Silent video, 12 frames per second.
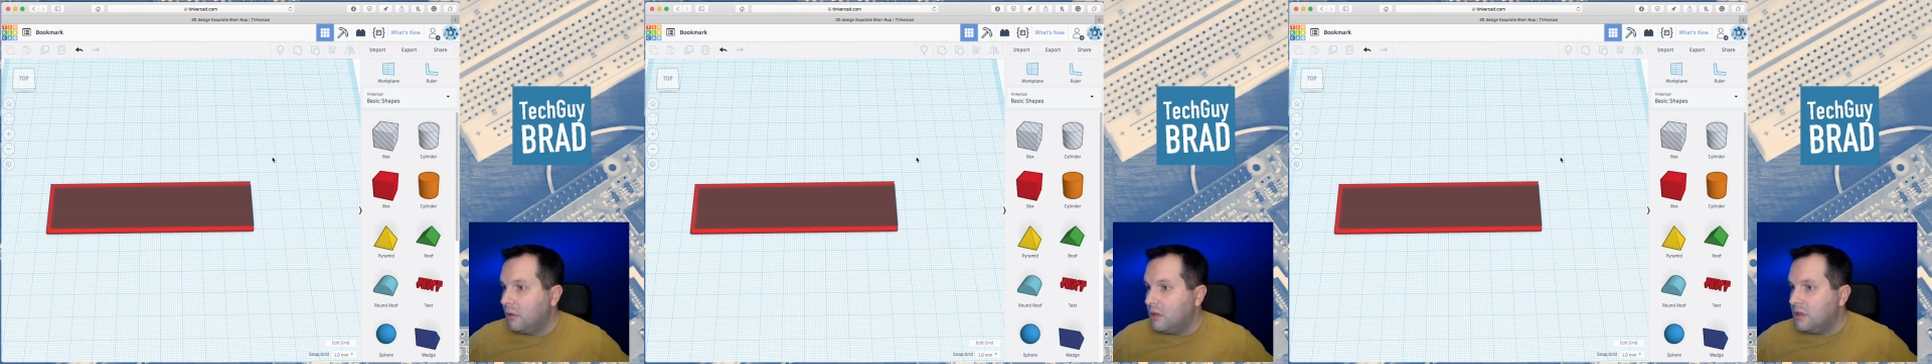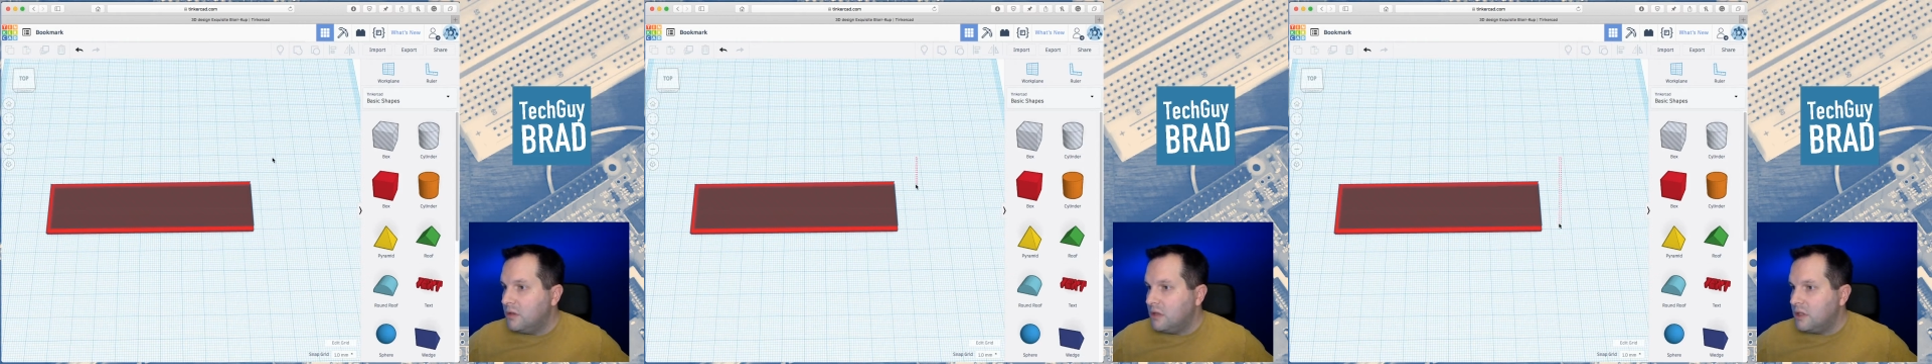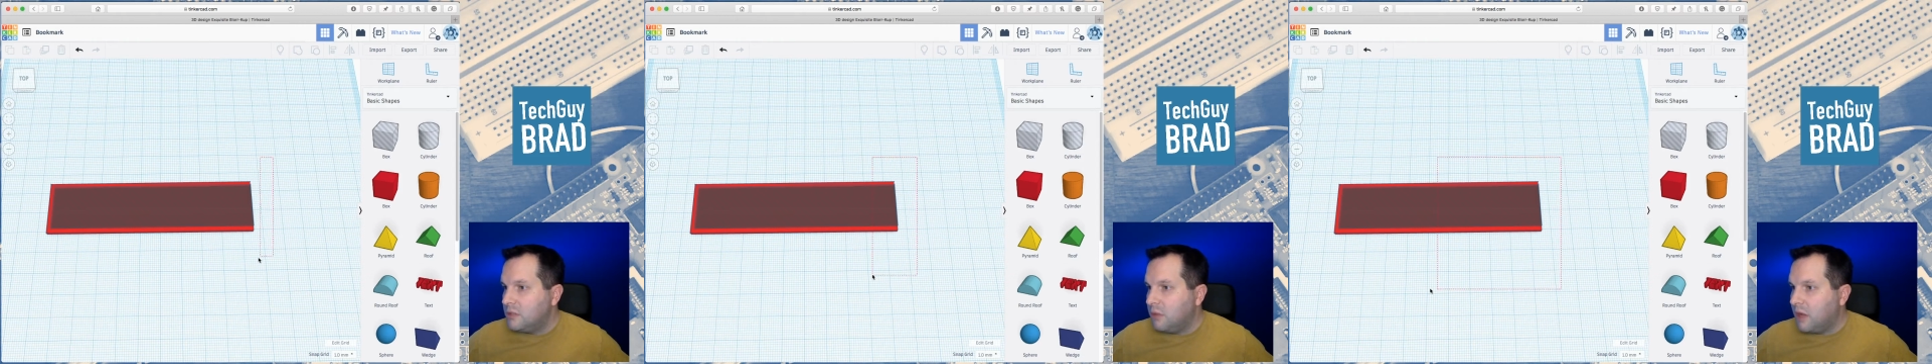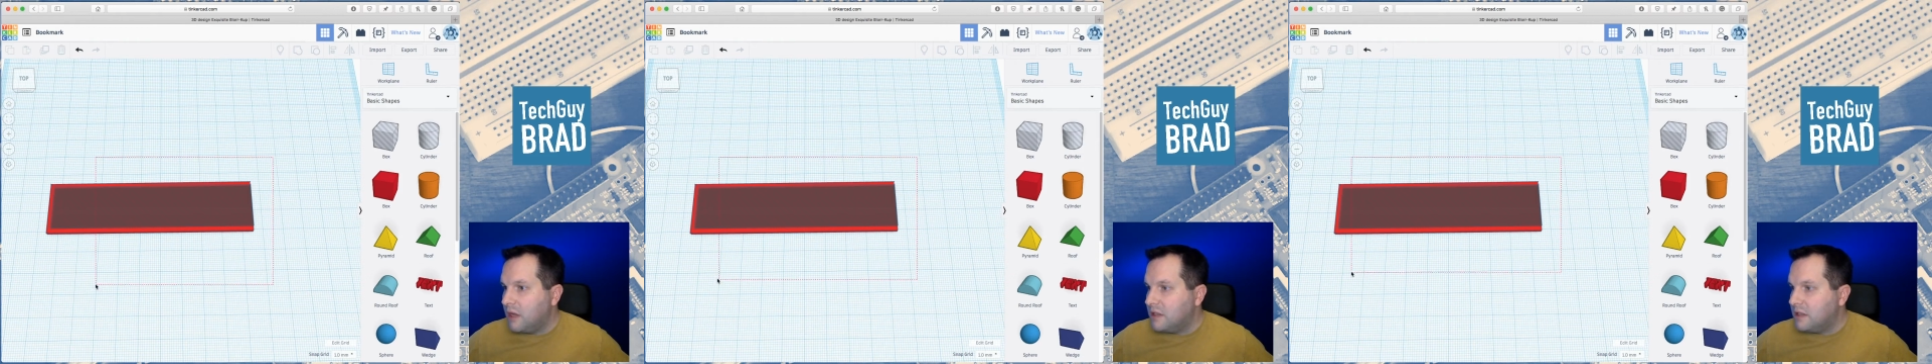We do this
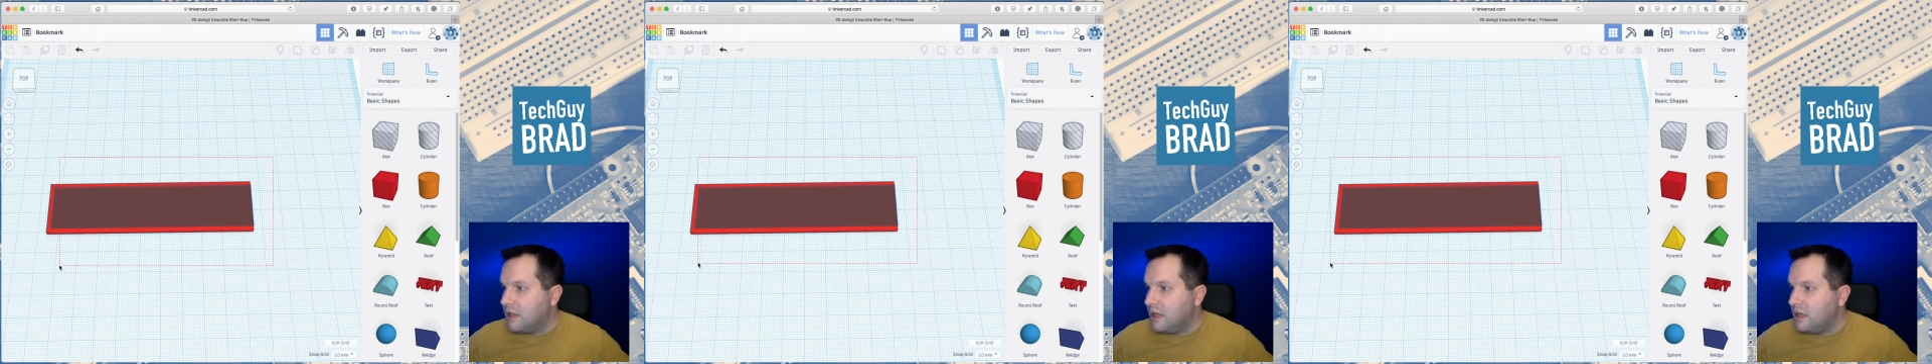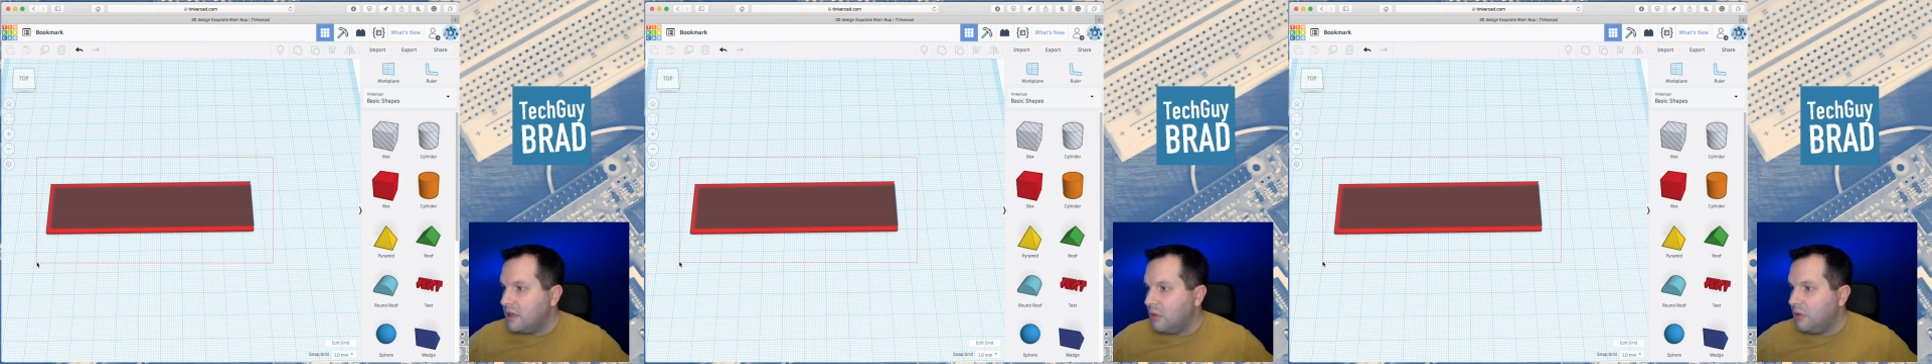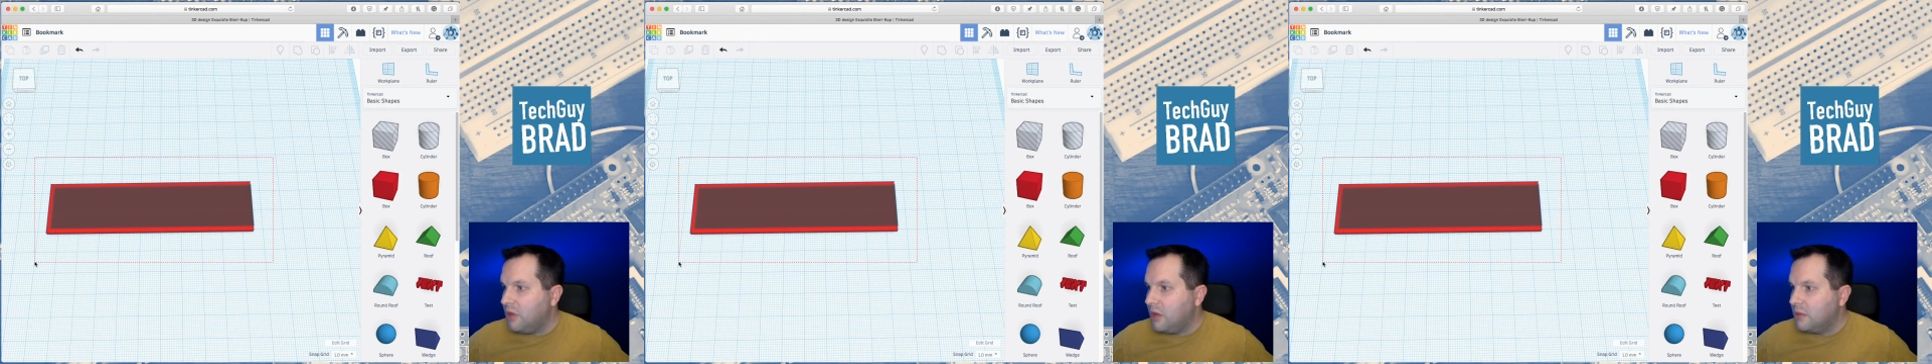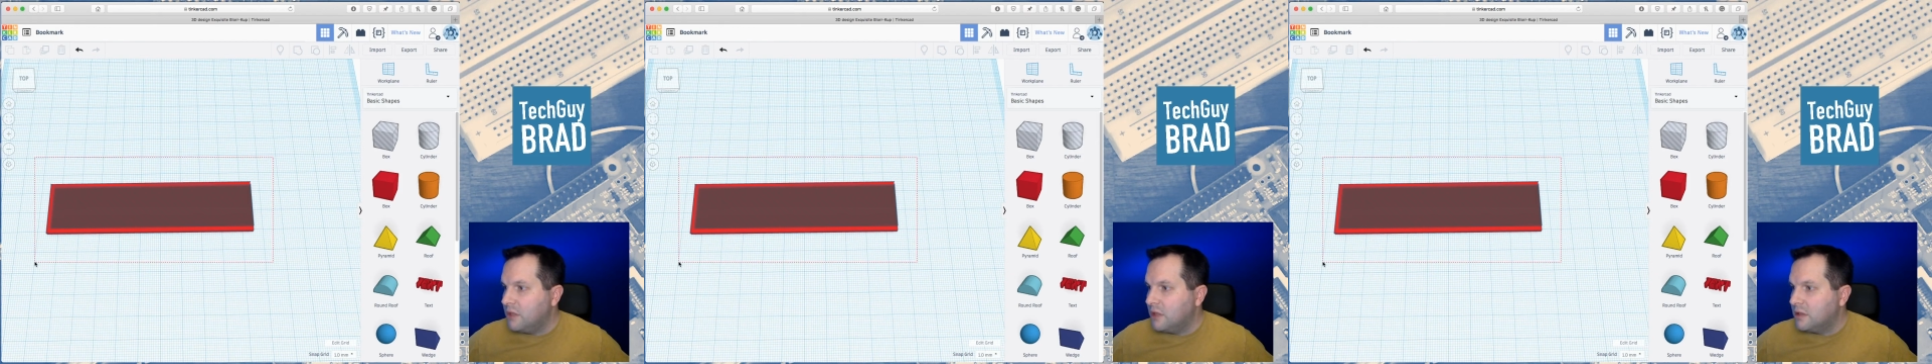by selecting both
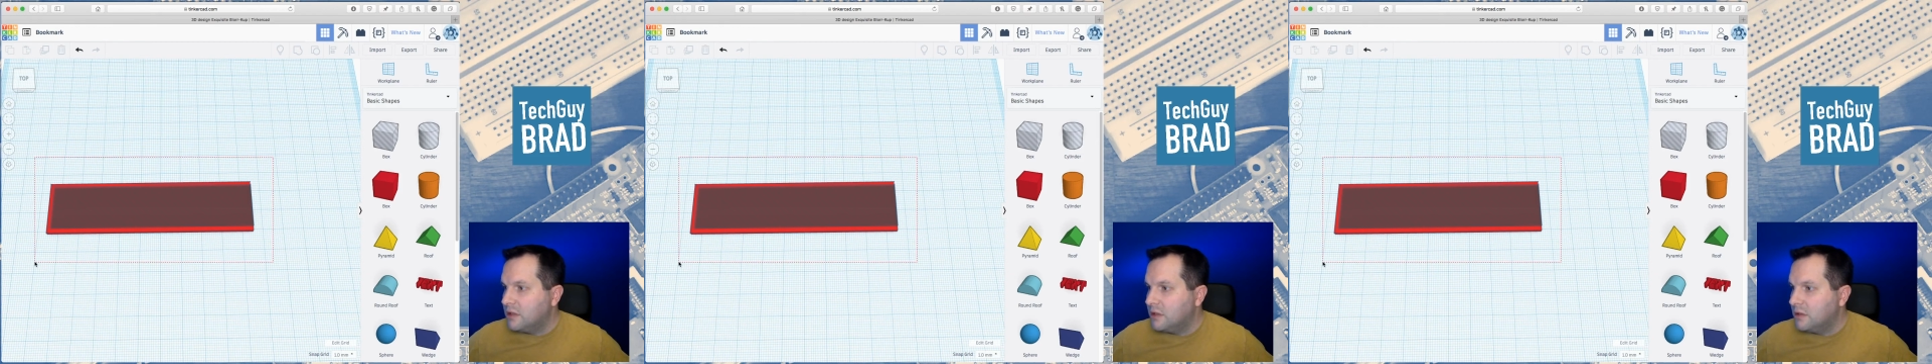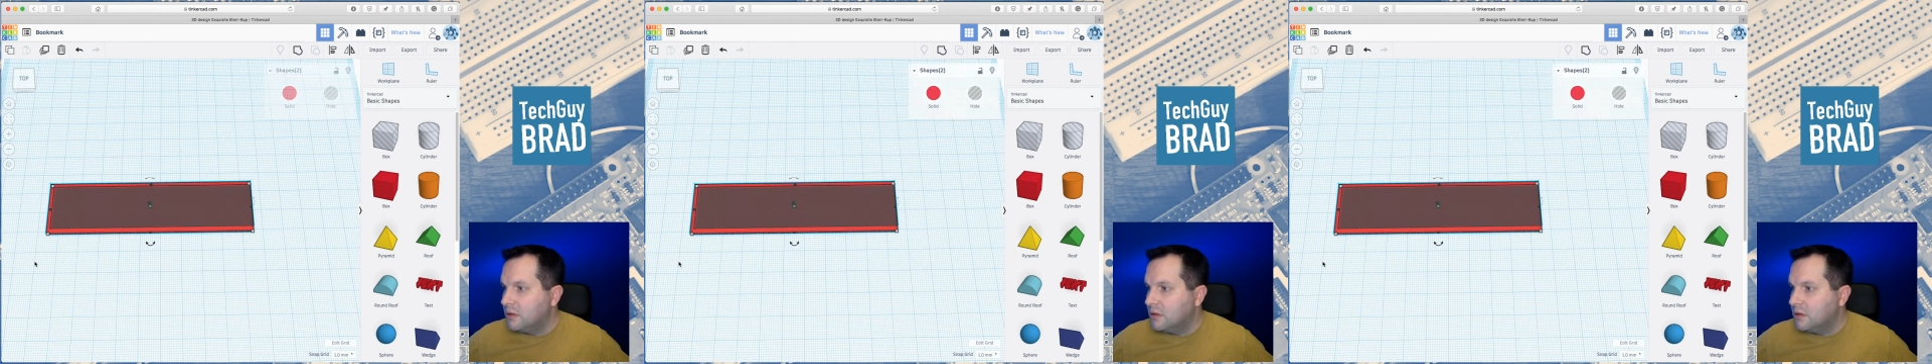objects